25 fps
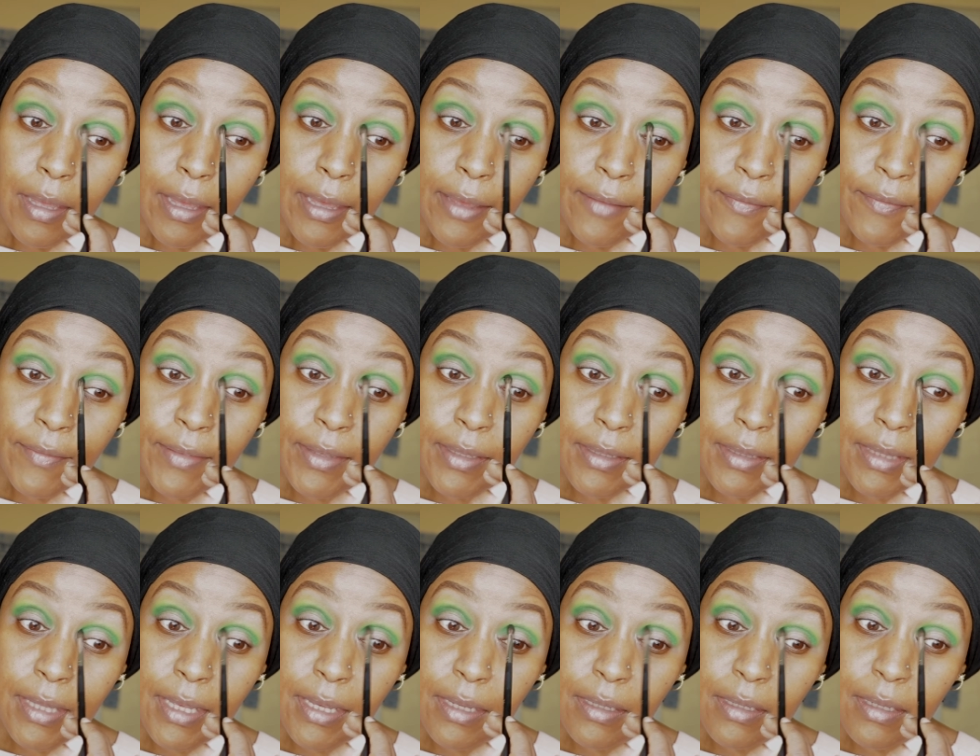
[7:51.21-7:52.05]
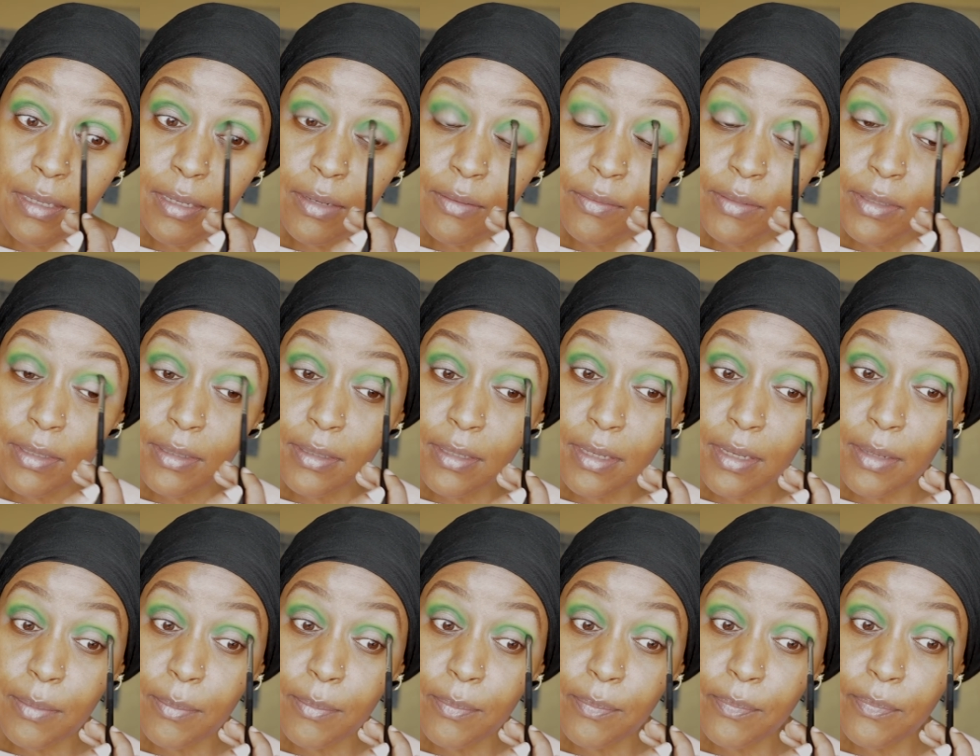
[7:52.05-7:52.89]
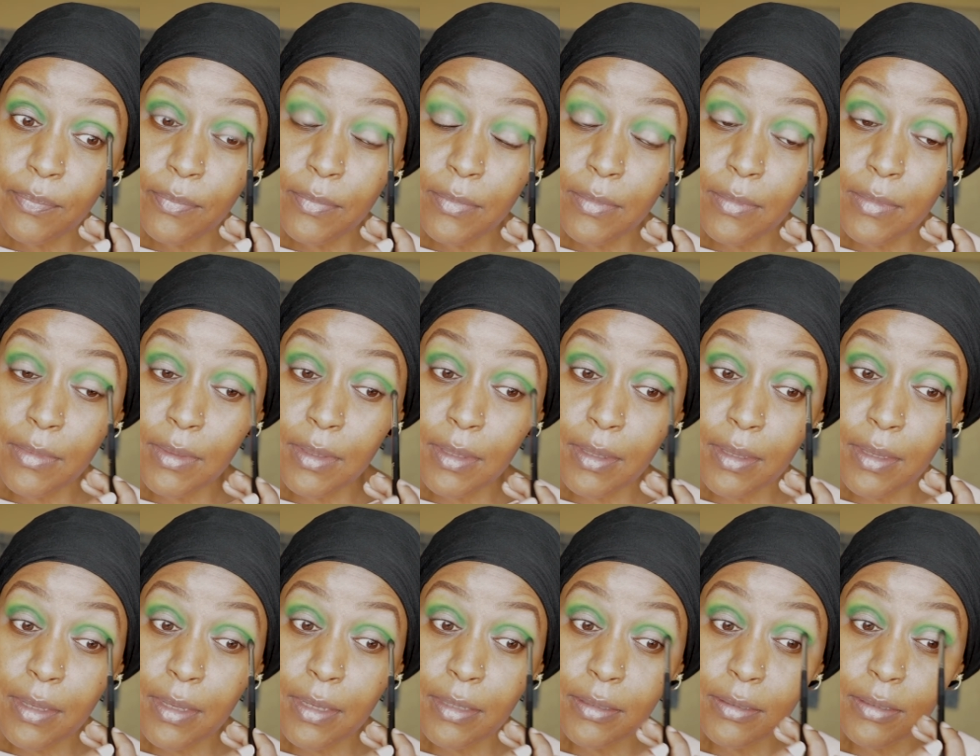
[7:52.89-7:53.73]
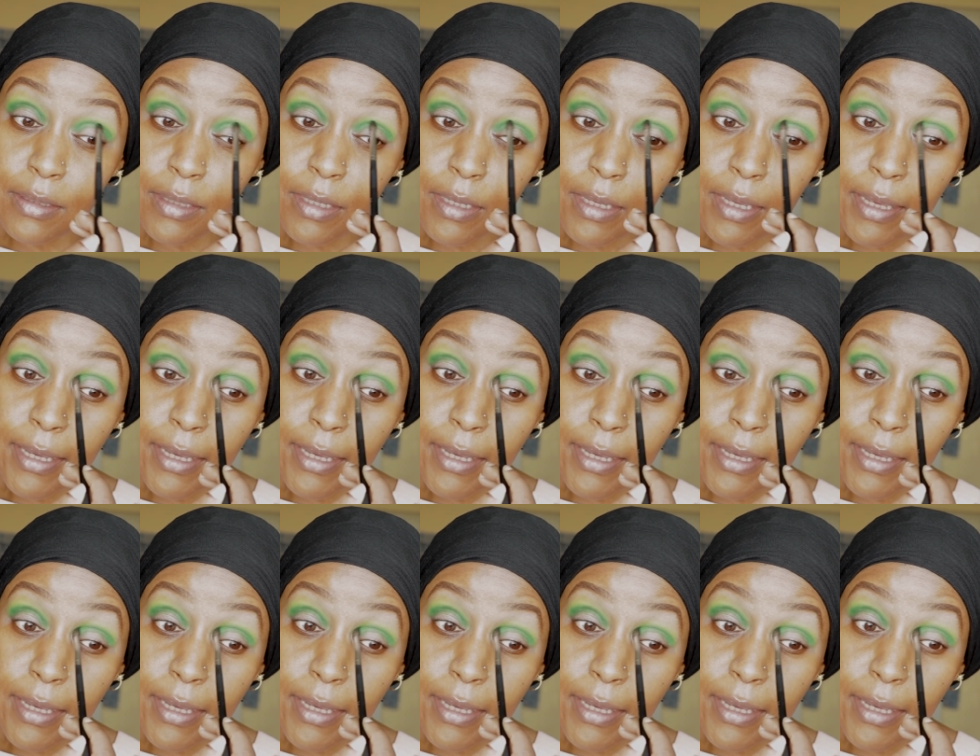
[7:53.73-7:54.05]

I feel that every time I